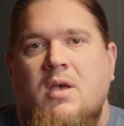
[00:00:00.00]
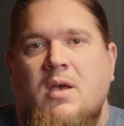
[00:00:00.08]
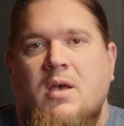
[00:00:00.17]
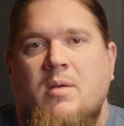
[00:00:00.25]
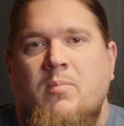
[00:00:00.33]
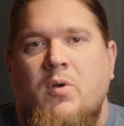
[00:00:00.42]

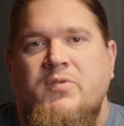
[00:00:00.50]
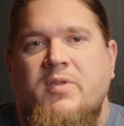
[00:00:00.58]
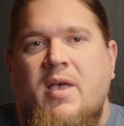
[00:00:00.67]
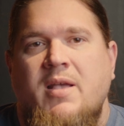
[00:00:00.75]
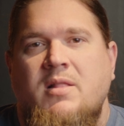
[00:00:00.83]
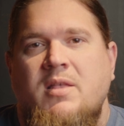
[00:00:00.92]
Most
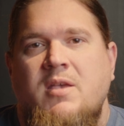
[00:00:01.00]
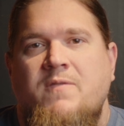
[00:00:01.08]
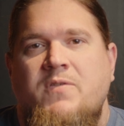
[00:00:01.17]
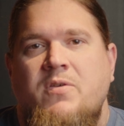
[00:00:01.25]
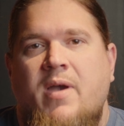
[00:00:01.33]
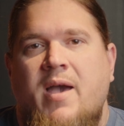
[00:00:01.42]
likely,
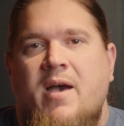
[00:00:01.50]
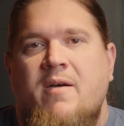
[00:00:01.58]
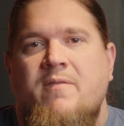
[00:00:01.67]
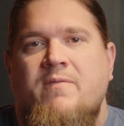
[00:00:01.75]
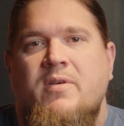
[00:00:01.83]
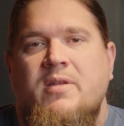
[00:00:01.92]
if you
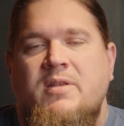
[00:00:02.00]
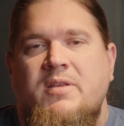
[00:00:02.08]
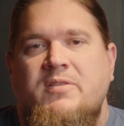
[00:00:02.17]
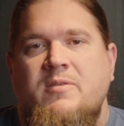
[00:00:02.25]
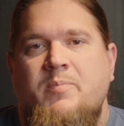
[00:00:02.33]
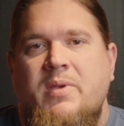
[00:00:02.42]
have a
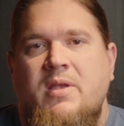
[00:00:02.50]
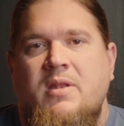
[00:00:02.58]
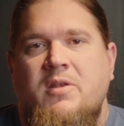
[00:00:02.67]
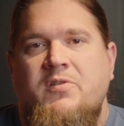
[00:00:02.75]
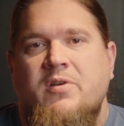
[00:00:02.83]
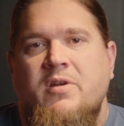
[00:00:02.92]
DCP
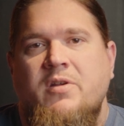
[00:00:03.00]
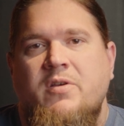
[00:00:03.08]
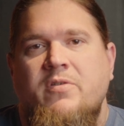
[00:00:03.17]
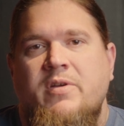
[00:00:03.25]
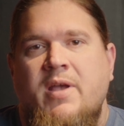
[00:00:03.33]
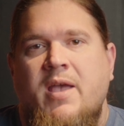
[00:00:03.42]
that you're going
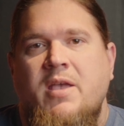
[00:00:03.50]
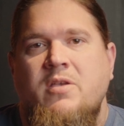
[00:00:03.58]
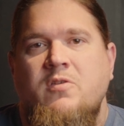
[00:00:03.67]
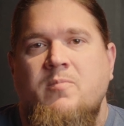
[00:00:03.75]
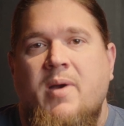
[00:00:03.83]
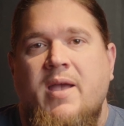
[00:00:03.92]
to create,
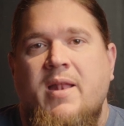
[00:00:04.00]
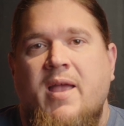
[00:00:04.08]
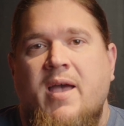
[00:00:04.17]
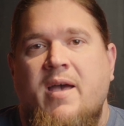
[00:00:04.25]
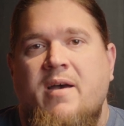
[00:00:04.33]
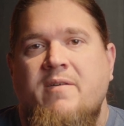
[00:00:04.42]
you might
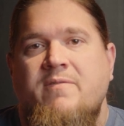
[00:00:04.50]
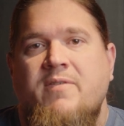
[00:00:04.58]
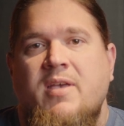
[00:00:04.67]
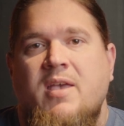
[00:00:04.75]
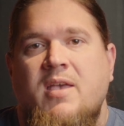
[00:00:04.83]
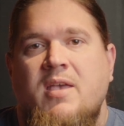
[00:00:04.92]
have
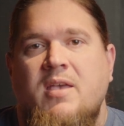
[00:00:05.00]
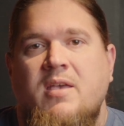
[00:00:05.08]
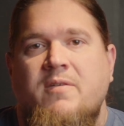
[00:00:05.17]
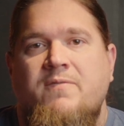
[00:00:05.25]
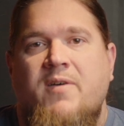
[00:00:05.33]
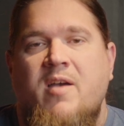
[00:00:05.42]

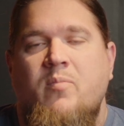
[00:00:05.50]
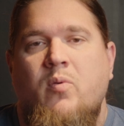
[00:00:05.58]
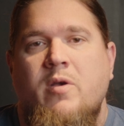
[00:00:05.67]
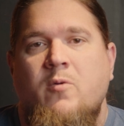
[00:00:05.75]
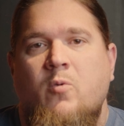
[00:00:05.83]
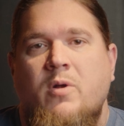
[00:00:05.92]
a
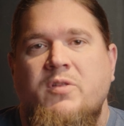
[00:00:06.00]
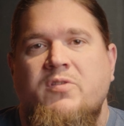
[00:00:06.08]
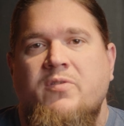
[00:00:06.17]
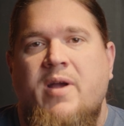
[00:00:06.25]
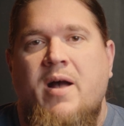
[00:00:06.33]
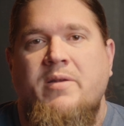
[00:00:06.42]
5.1
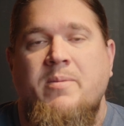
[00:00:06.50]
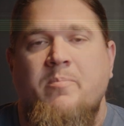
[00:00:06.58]
surround